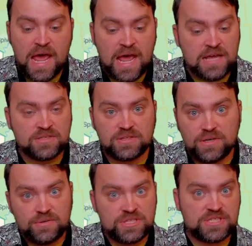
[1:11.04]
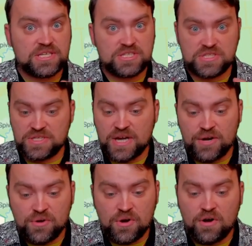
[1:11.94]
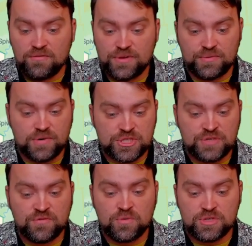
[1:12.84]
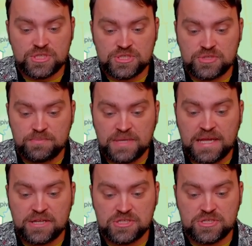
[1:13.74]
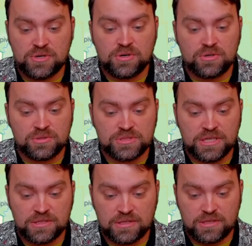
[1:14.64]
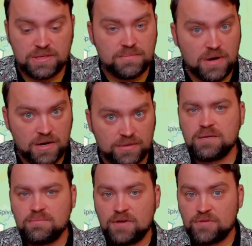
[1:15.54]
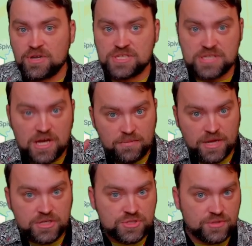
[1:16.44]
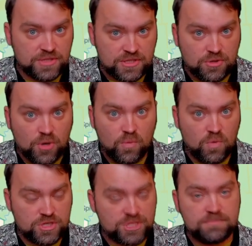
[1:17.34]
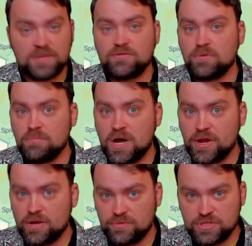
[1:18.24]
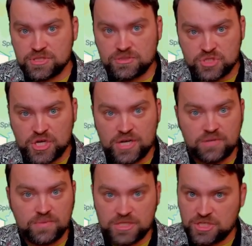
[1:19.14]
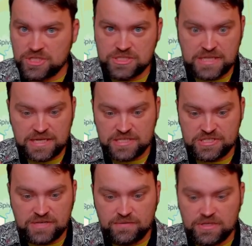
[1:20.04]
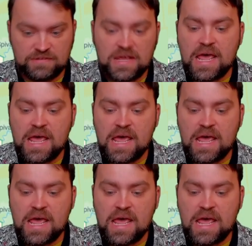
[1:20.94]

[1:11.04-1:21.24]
and there is the scenario of the Russian forces to be encircled in Liman. My friends, and now make sure that you are watching me from my original channel, which is Denis Davydov.